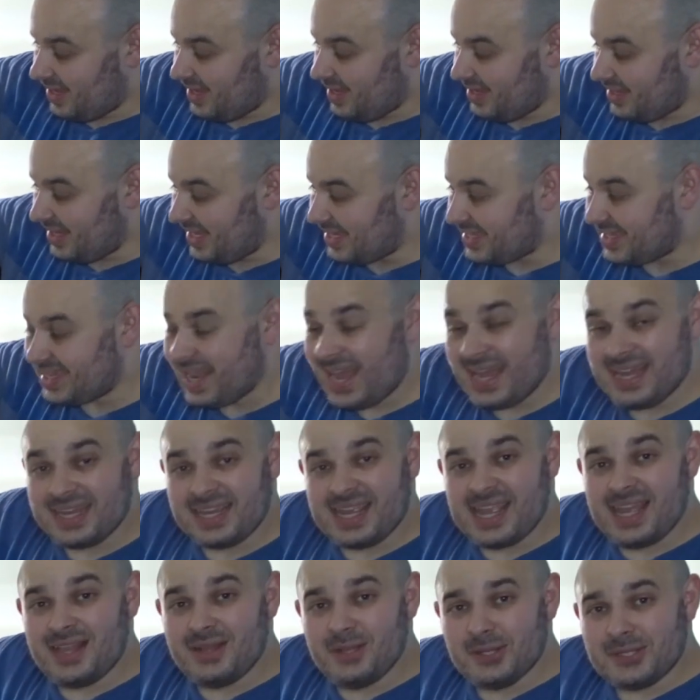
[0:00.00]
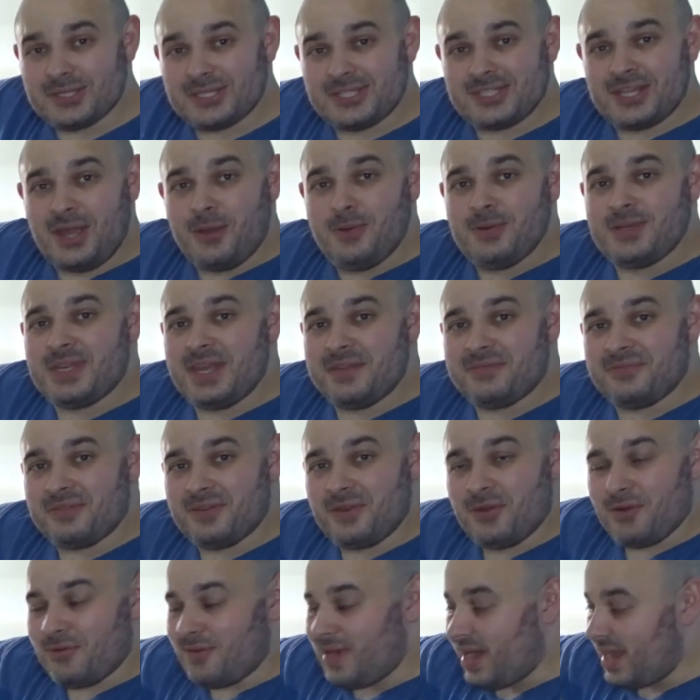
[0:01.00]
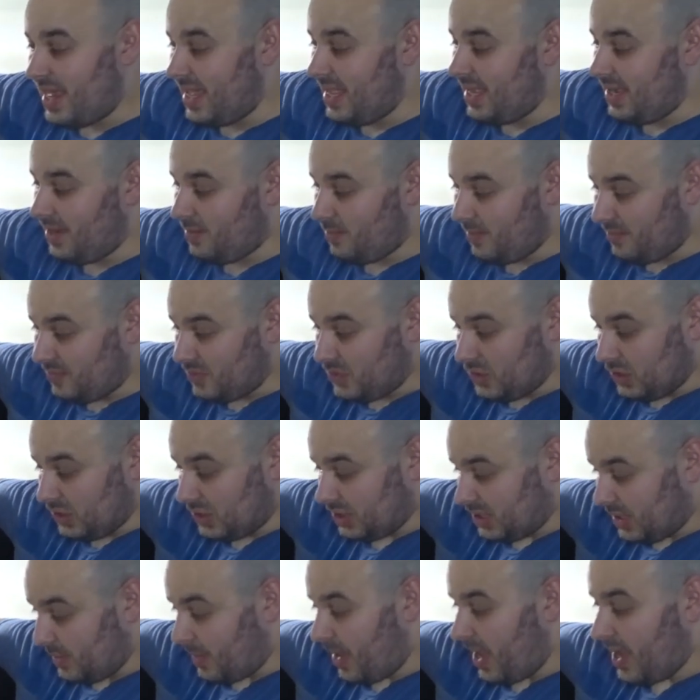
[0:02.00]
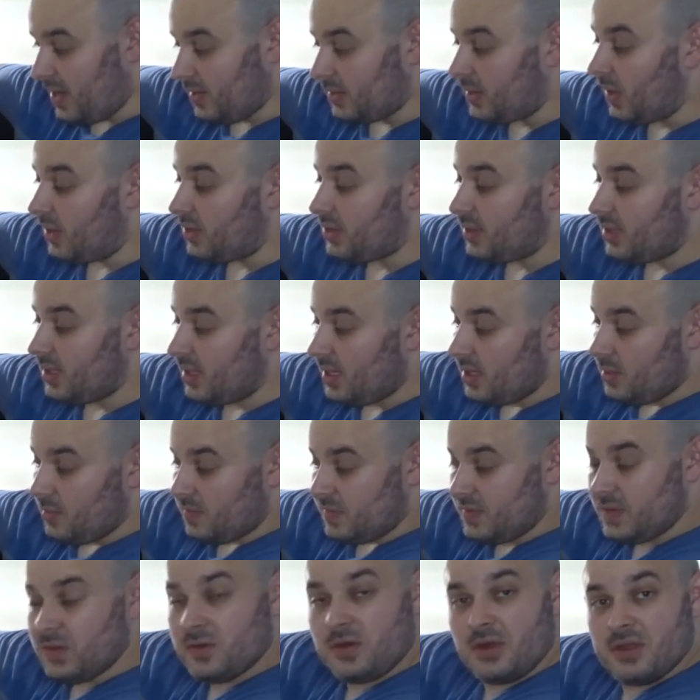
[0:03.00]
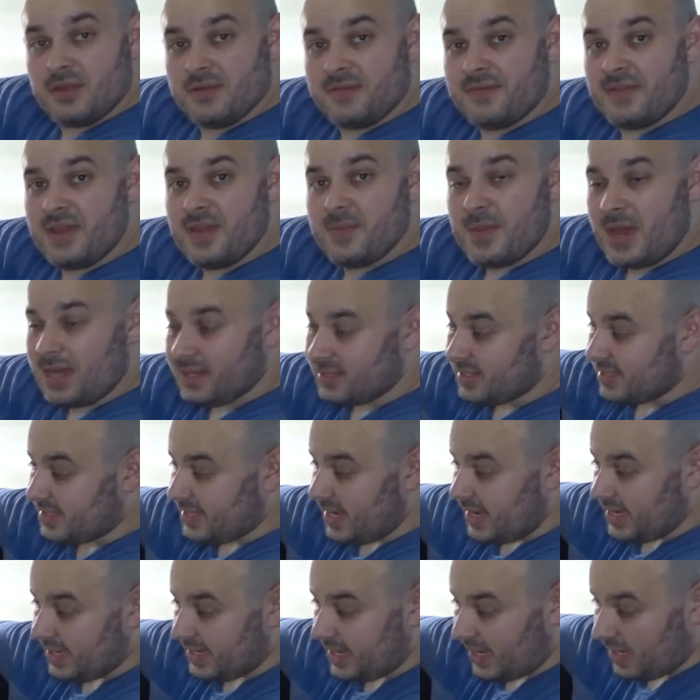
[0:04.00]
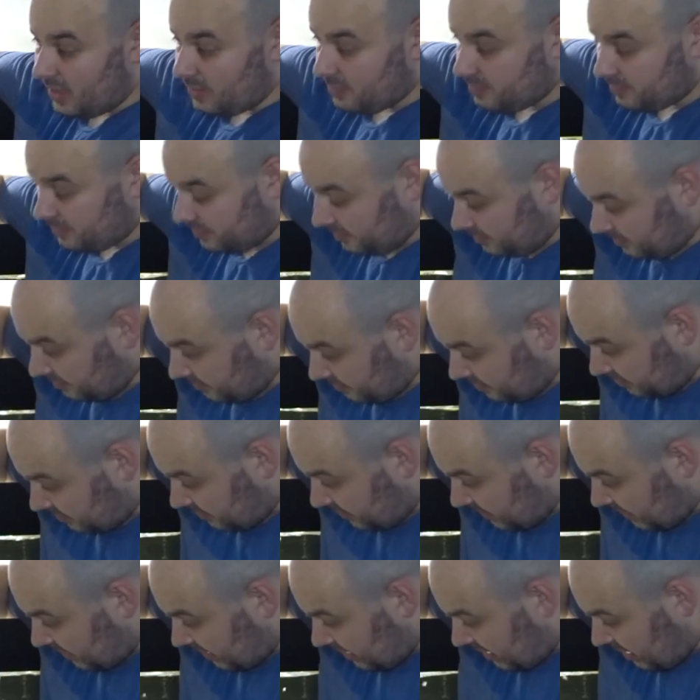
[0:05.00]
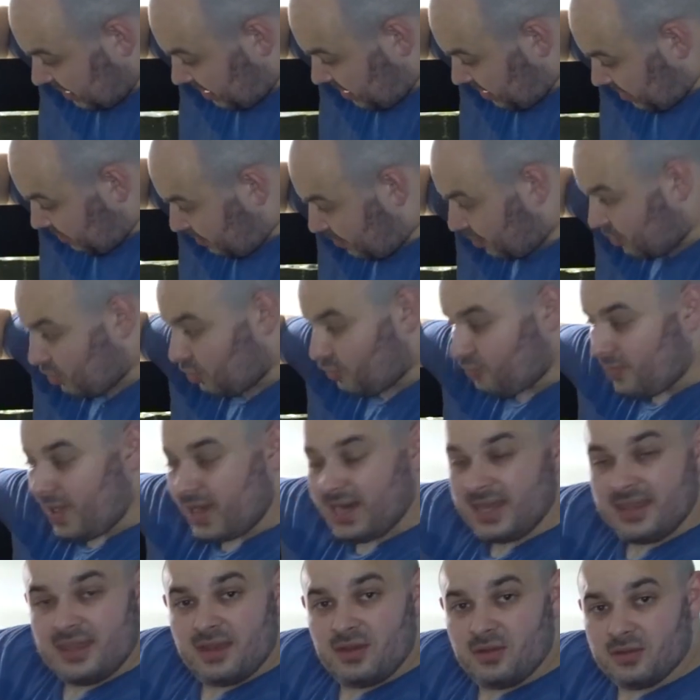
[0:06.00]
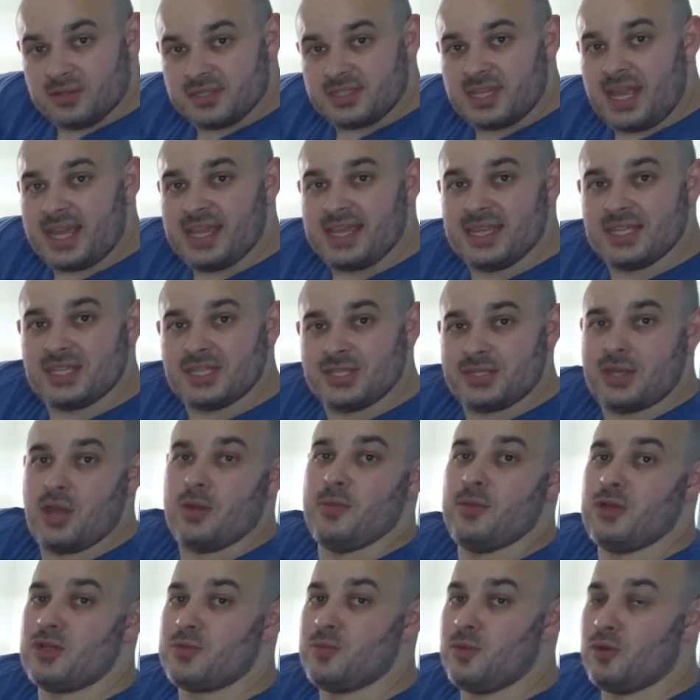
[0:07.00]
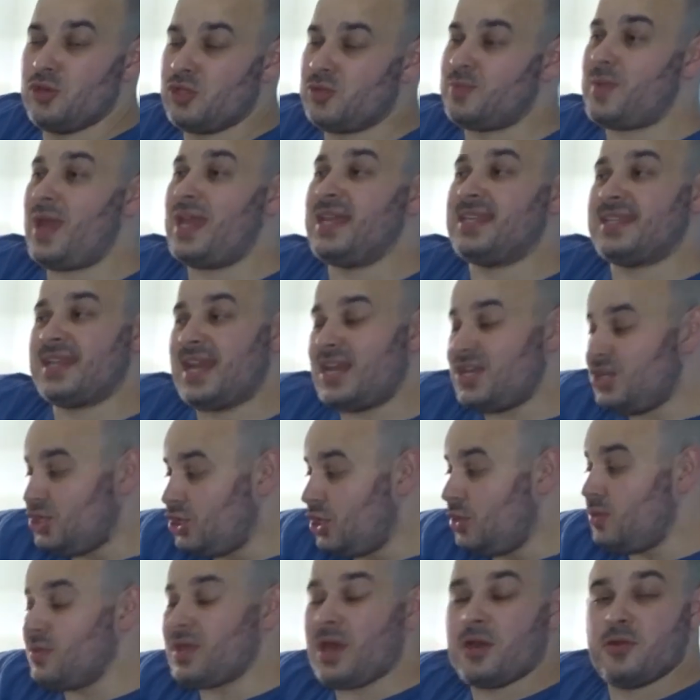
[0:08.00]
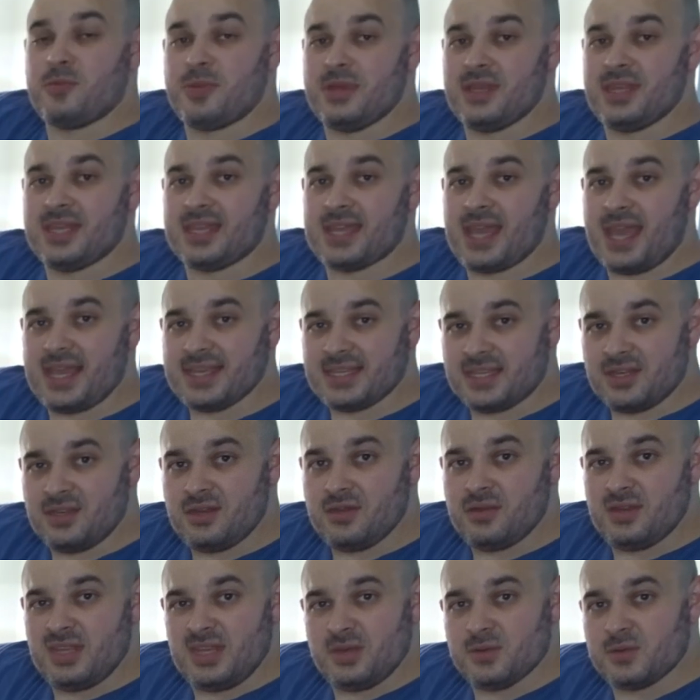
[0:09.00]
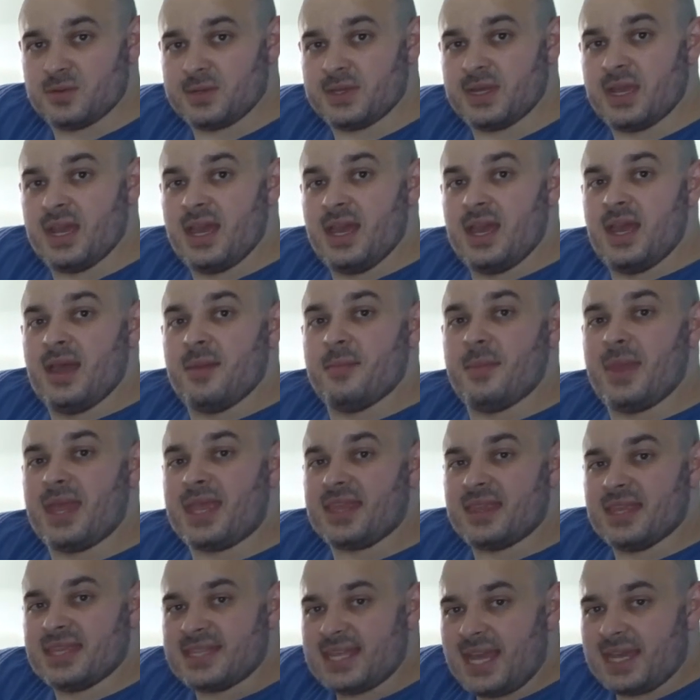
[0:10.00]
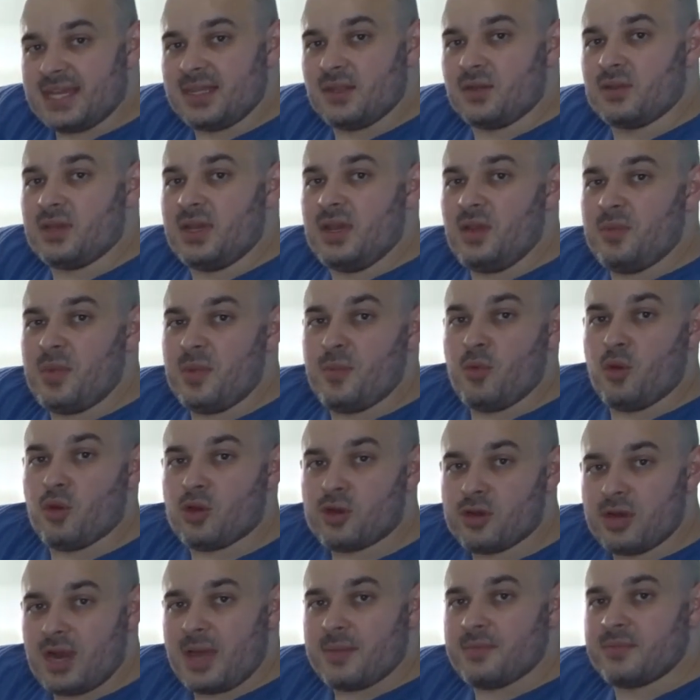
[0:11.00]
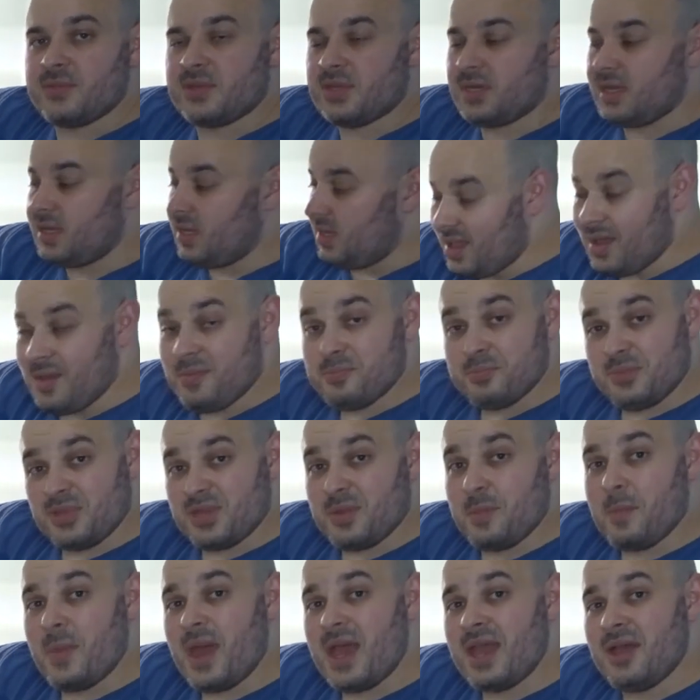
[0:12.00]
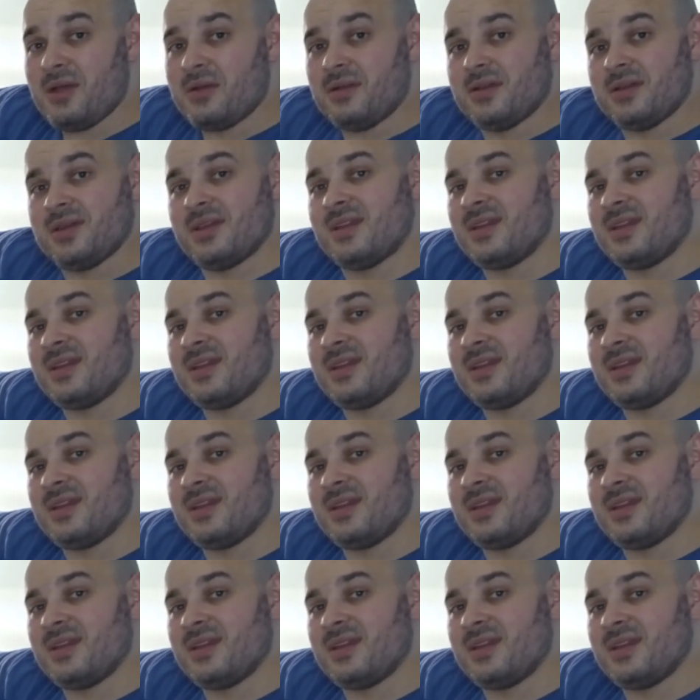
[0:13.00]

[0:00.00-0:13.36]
This tank looks so different already with just the male on. We've still got the female to take out, but already there looks like it's so much more space, and I knew that would be the case. I knew these were making the tank look a little bit more cramped. The male,